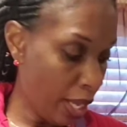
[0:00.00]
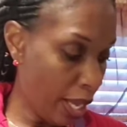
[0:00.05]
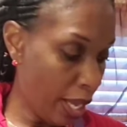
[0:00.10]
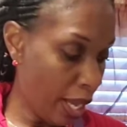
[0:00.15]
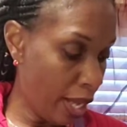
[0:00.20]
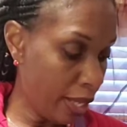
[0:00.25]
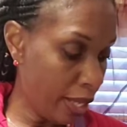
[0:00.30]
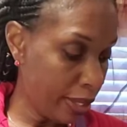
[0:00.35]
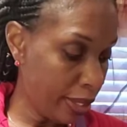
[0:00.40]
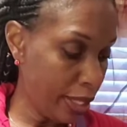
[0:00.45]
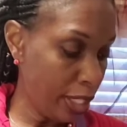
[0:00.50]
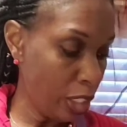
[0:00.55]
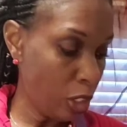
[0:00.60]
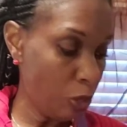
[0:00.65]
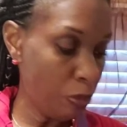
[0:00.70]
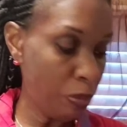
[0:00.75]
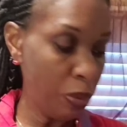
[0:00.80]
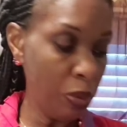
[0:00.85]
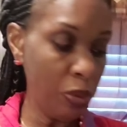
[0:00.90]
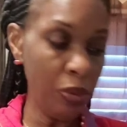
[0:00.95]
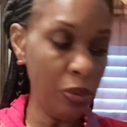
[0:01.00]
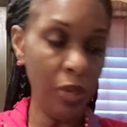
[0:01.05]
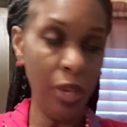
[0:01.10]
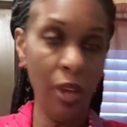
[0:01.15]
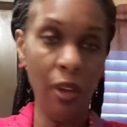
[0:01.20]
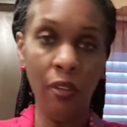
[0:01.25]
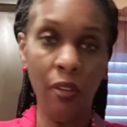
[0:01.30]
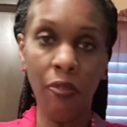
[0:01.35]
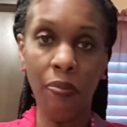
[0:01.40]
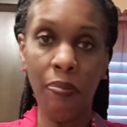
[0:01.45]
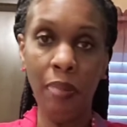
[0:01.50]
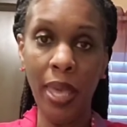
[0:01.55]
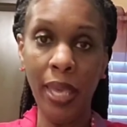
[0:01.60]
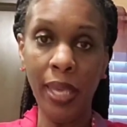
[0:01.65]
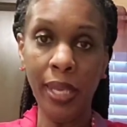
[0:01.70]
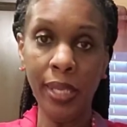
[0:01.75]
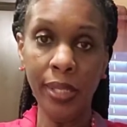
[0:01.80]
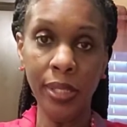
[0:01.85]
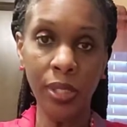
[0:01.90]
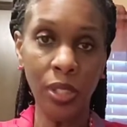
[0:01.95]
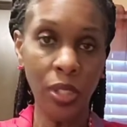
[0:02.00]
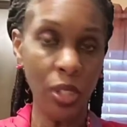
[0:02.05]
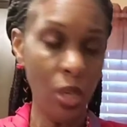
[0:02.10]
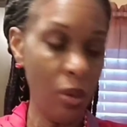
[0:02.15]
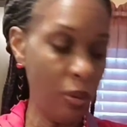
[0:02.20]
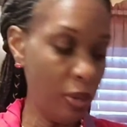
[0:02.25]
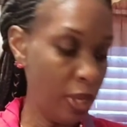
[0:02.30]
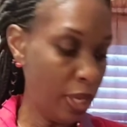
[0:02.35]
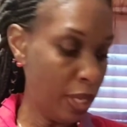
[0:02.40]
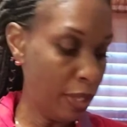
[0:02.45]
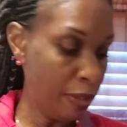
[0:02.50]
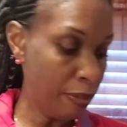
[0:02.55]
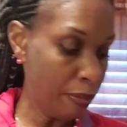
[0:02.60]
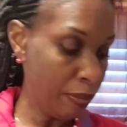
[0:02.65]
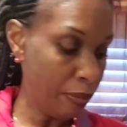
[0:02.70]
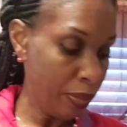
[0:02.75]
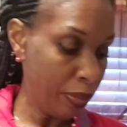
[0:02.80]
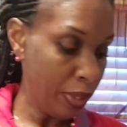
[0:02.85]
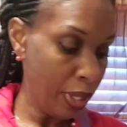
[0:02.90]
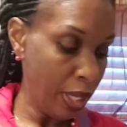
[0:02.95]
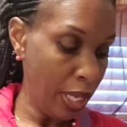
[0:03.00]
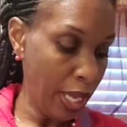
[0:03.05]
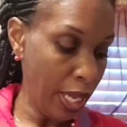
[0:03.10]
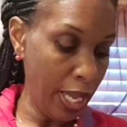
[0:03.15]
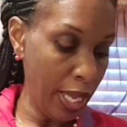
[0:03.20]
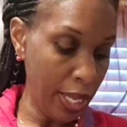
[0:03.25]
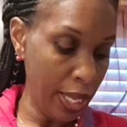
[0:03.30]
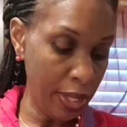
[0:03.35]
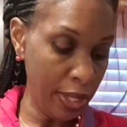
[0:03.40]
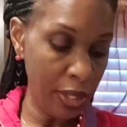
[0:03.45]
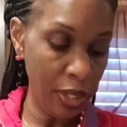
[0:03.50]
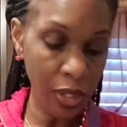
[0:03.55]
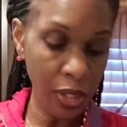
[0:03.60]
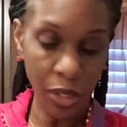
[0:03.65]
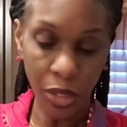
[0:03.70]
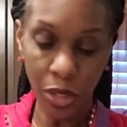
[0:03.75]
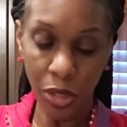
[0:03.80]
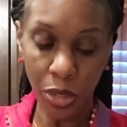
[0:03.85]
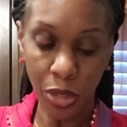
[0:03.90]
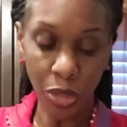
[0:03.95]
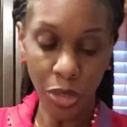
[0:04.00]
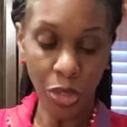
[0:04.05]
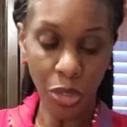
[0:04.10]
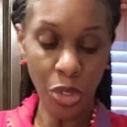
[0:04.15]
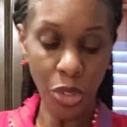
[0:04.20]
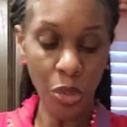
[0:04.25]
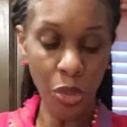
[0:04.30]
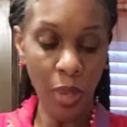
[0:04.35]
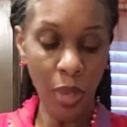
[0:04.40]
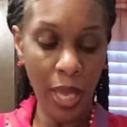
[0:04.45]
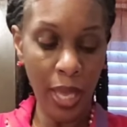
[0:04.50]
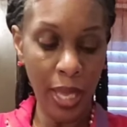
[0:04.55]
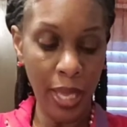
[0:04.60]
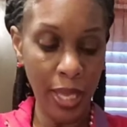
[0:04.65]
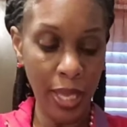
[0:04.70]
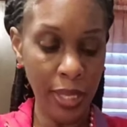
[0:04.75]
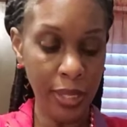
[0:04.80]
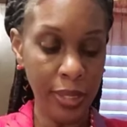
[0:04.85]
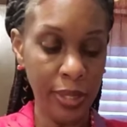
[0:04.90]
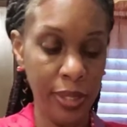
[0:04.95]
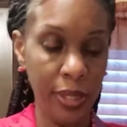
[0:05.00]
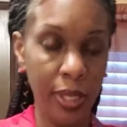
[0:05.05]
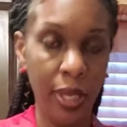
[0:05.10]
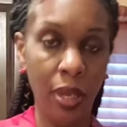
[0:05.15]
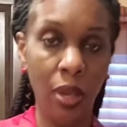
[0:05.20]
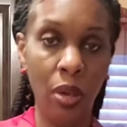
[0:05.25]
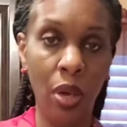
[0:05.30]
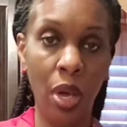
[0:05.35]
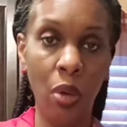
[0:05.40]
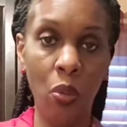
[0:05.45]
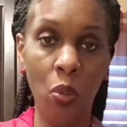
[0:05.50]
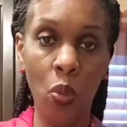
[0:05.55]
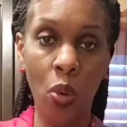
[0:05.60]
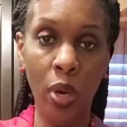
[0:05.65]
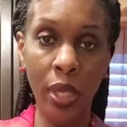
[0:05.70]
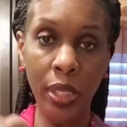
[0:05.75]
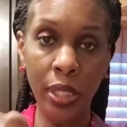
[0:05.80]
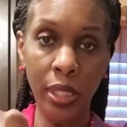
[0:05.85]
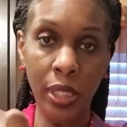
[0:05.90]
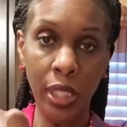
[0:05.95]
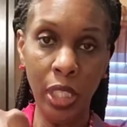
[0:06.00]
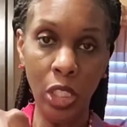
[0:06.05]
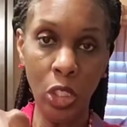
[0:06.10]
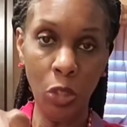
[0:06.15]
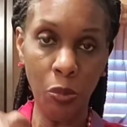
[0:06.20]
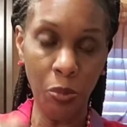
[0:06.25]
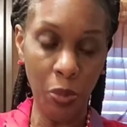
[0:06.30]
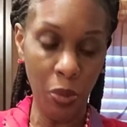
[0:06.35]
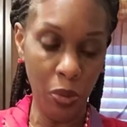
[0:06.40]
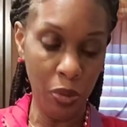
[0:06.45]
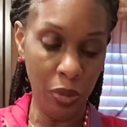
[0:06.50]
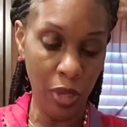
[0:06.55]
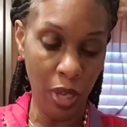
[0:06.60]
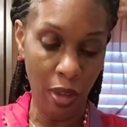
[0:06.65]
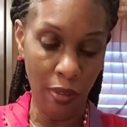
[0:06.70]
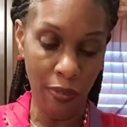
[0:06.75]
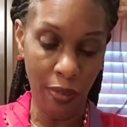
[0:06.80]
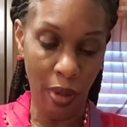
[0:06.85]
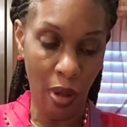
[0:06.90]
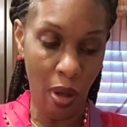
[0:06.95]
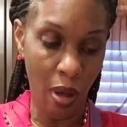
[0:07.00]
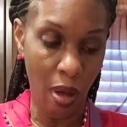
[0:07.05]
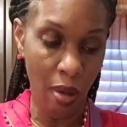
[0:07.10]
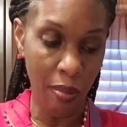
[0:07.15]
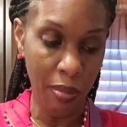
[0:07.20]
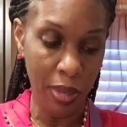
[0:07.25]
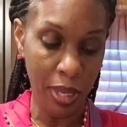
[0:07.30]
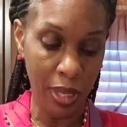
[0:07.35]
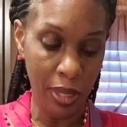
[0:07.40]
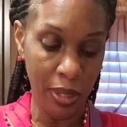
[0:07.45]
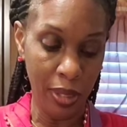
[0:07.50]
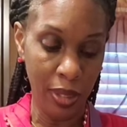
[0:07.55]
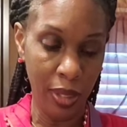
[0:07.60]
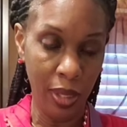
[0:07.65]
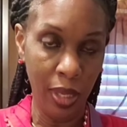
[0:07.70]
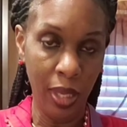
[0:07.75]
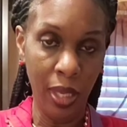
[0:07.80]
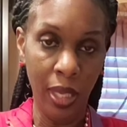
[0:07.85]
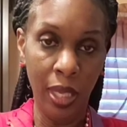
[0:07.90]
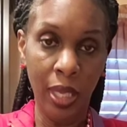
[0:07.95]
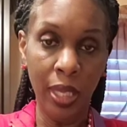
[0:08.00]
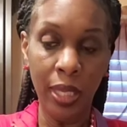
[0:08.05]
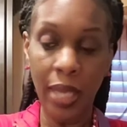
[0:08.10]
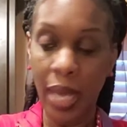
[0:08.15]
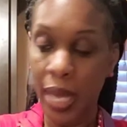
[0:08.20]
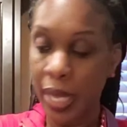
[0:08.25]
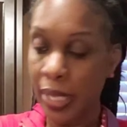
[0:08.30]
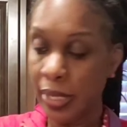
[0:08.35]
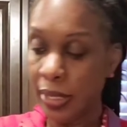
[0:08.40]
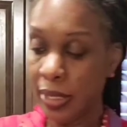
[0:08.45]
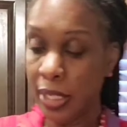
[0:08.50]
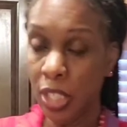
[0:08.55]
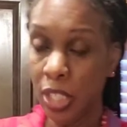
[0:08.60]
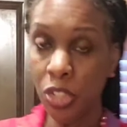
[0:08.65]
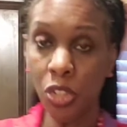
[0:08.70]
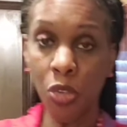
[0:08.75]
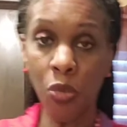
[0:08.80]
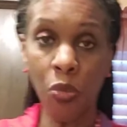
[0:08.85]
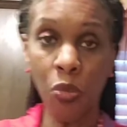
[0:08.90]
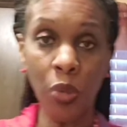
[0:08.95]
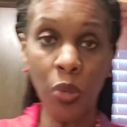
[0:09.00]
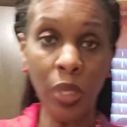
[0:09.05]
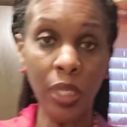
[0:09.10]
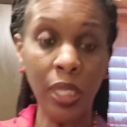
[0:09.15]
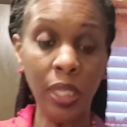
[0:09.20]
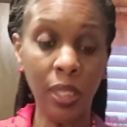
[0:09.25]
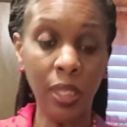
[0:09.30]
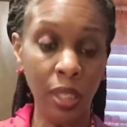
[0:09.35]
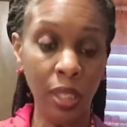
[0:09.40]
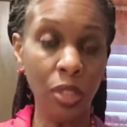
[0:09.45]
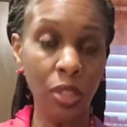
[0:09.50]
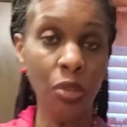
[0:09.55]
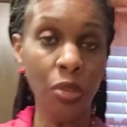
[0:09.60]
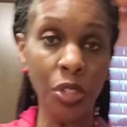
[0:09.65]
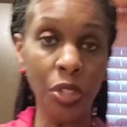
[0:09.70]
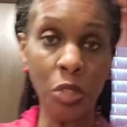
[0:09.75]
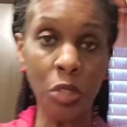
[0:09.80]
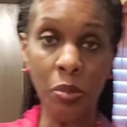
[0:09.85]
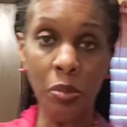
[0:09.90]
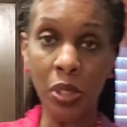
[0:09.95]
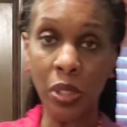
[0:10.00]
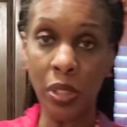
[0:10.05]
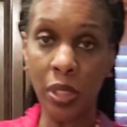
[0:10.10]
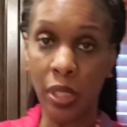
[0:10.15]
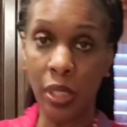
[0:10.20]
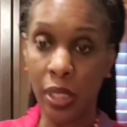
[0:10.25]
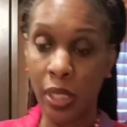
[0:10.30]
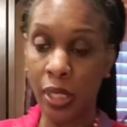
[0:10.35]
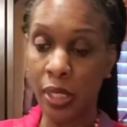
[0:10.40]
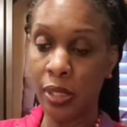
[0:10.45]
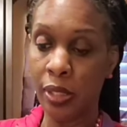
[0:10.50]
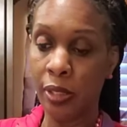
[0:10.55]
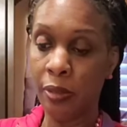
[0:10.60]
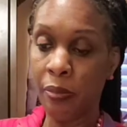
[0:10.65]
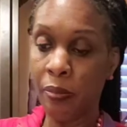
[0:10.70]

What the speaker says: a teaspoon of baking soda, and 2 eggs, and 1 teaspoon of almond. Guys, these are really good Christmas cookies.